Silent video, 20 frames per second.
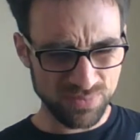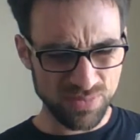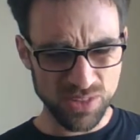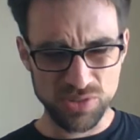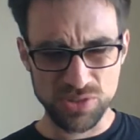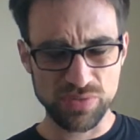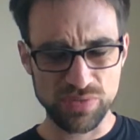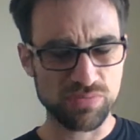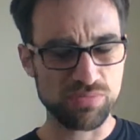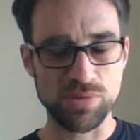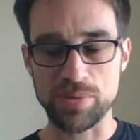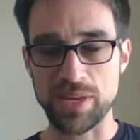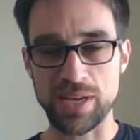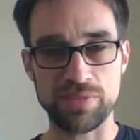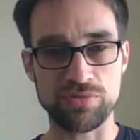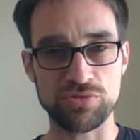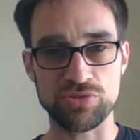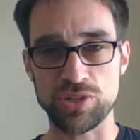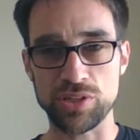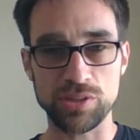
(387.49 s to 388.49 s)
Which I probably
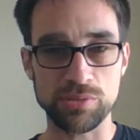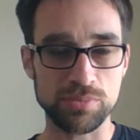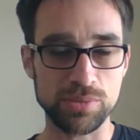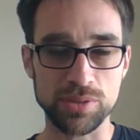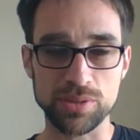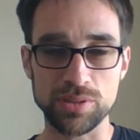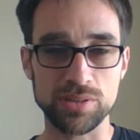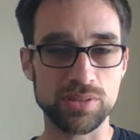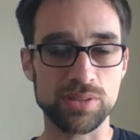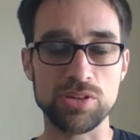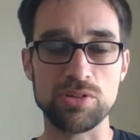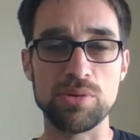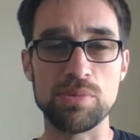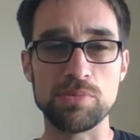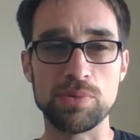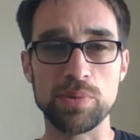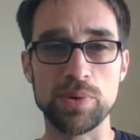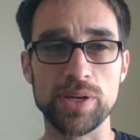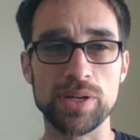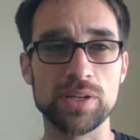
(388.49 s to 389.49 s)
have drunk, but I don't know
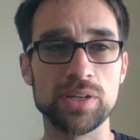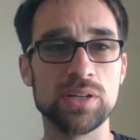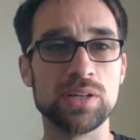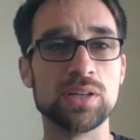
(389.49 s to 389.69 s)
when.